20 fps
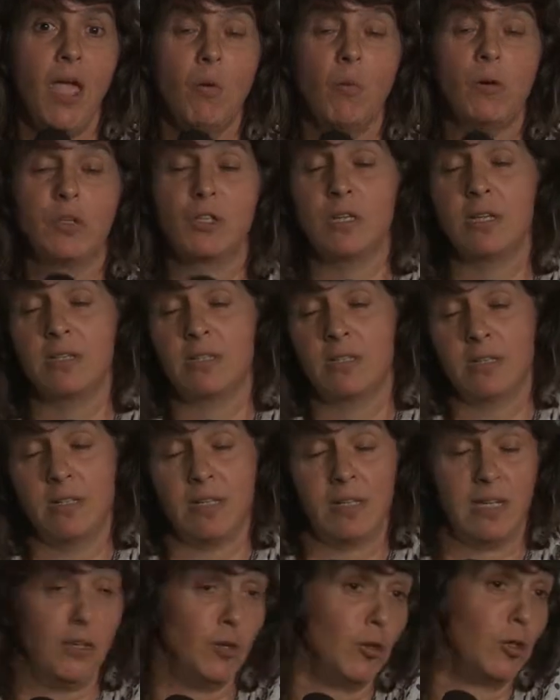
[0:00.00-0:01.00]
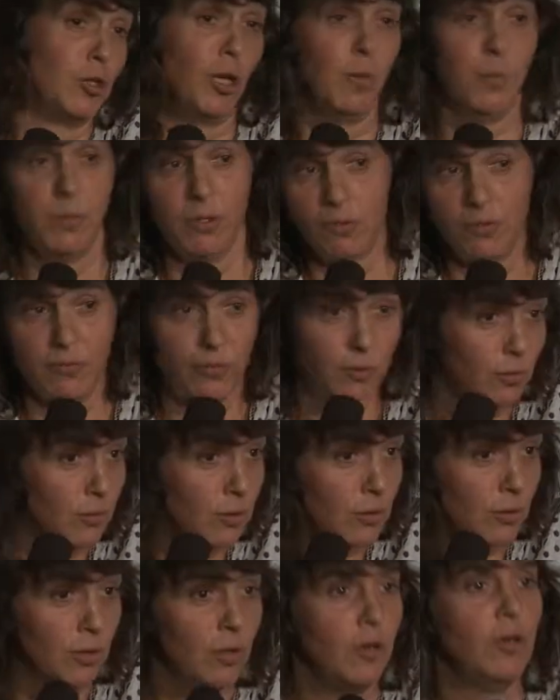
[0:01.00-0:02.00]
which is, can you tell me the
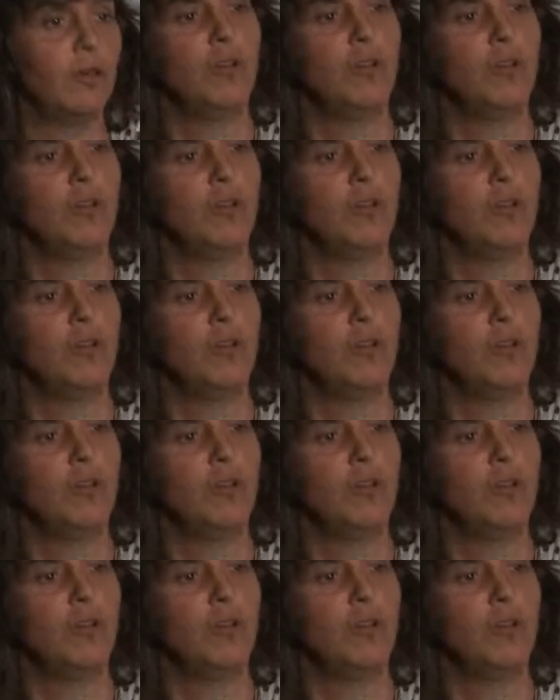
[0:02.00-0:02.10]
future?